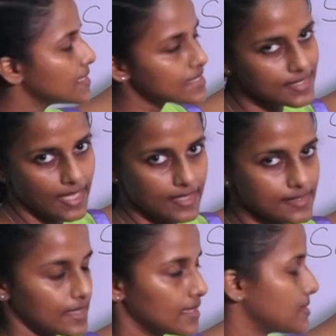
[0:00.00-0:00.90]
this
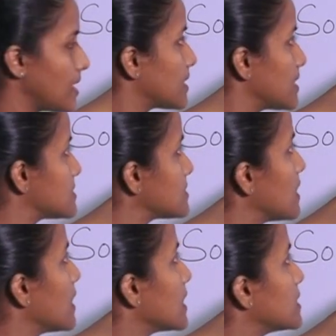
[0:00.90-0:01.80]
sentence,
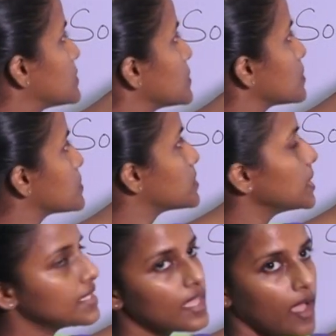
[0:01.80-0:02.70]
it's used
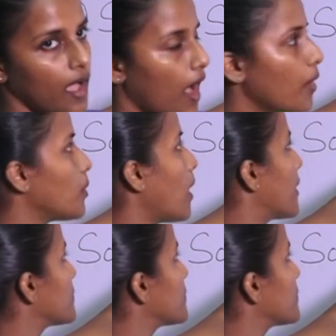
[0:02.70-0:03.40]
with avoir.